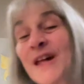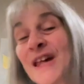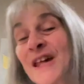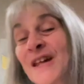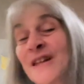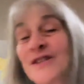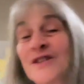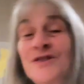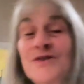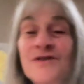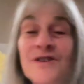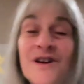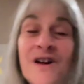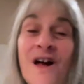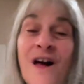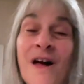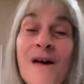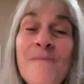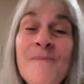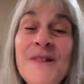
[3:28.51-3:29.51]
It's your
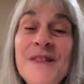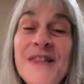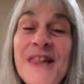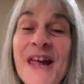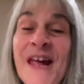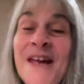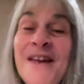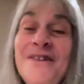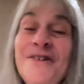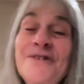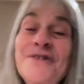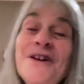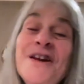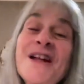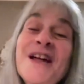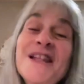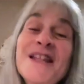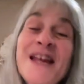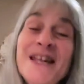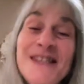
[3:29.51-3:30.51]
commentator
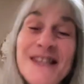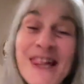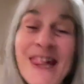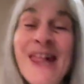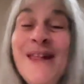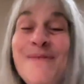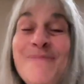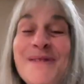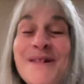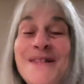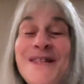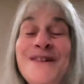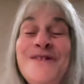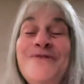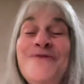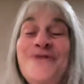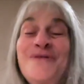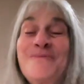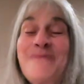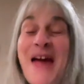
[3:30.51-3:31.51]
that's keeping
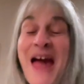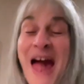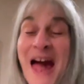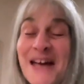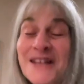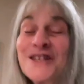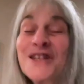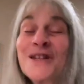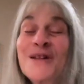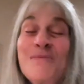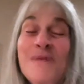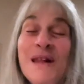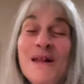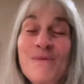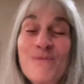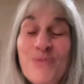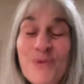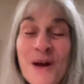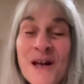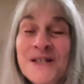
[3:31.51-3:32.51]
you from actually
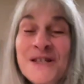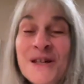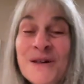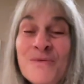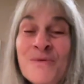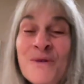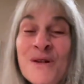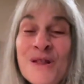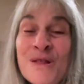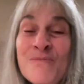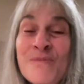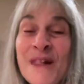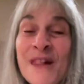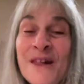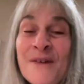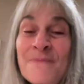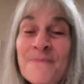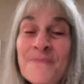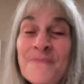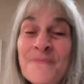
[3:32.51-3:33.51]
being present with
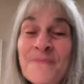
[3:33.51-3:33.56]
me,